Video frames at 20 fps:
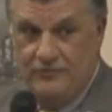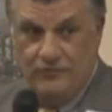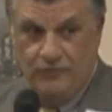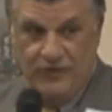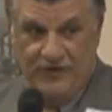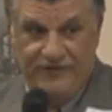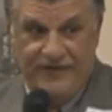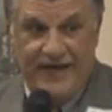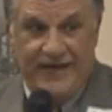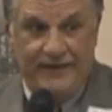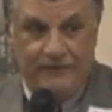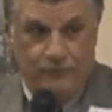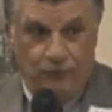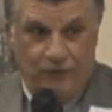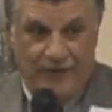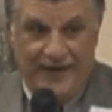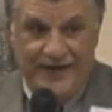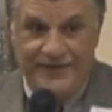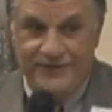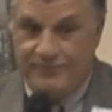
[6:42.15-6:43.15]
We've got to
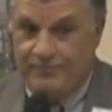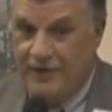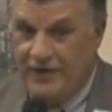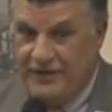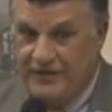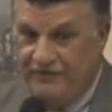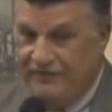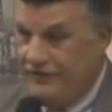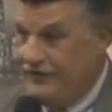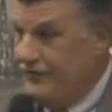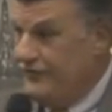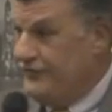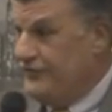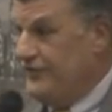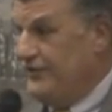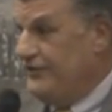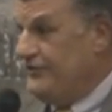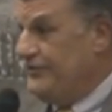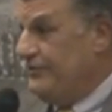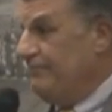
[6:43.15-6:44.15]
raise money for those
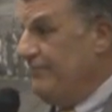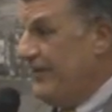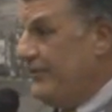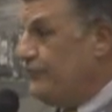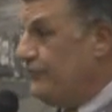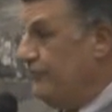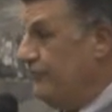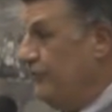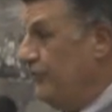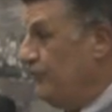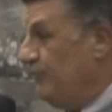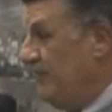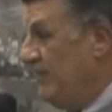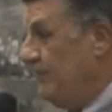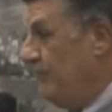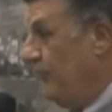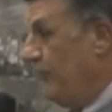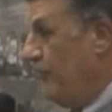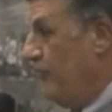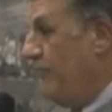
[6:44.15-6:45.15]
seats to make sure those
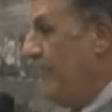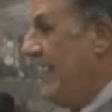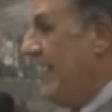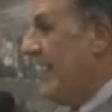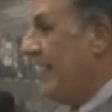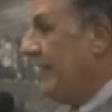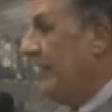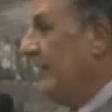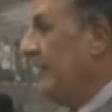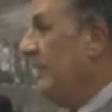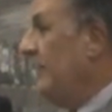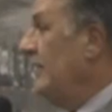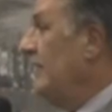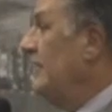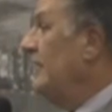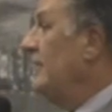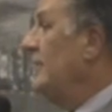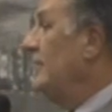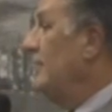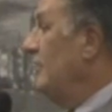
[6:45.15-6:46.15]
people go back.
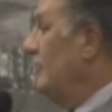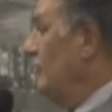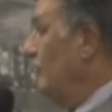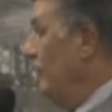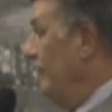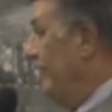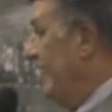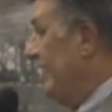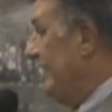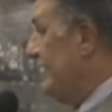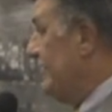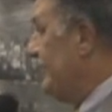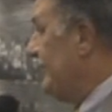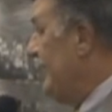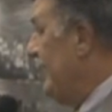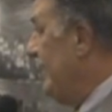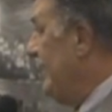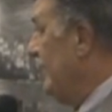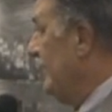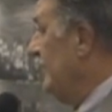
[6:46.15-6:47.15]
We've got the
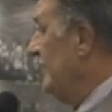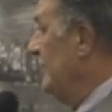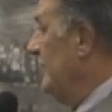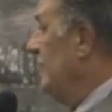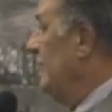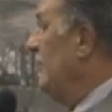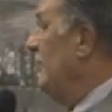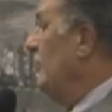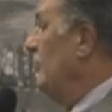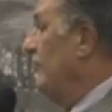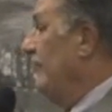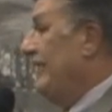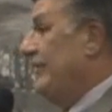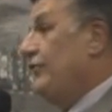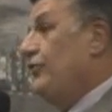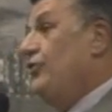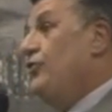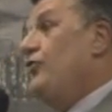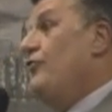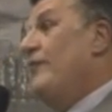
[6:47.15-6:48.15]
Senate. We've
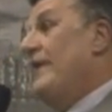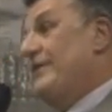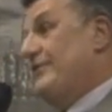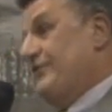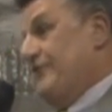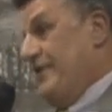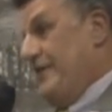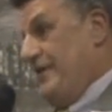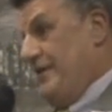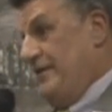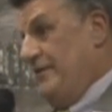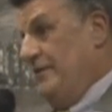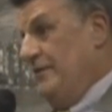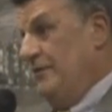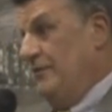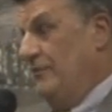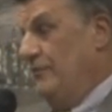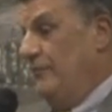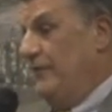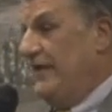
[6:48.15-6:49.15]
got the U.S. Senate.
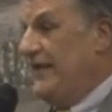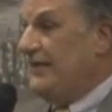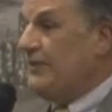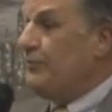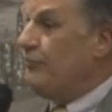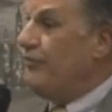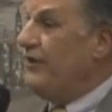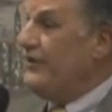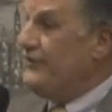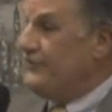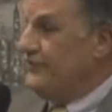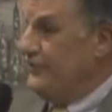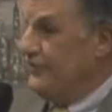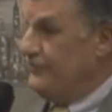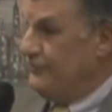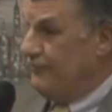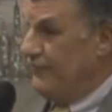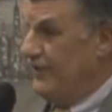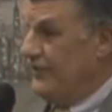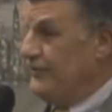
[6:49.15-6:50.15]
We've got the
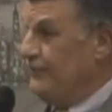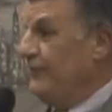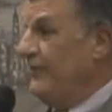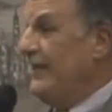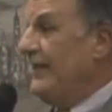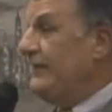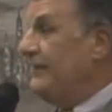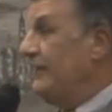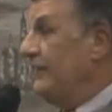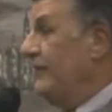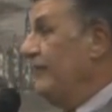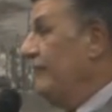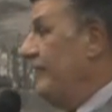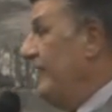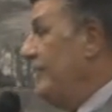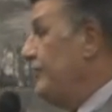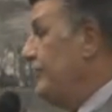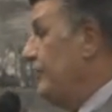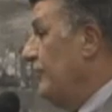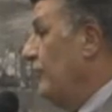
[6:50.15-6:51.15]
president's race. We've got the
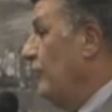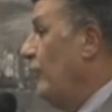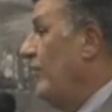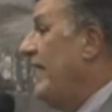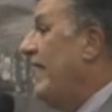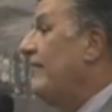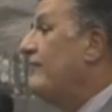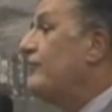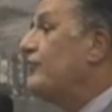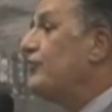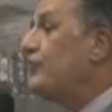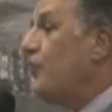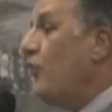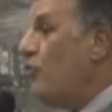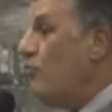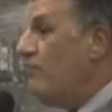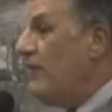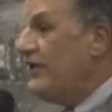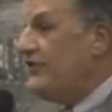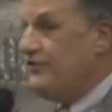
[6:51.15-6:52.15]
convention. We have
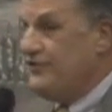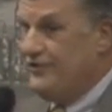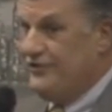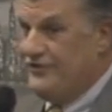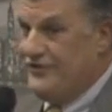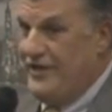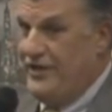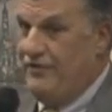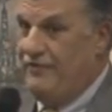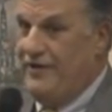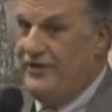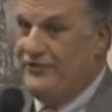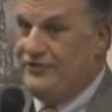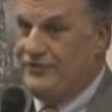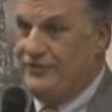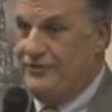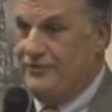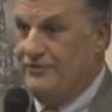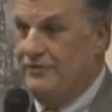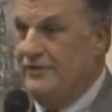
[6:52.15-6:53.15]
so much to say grace to.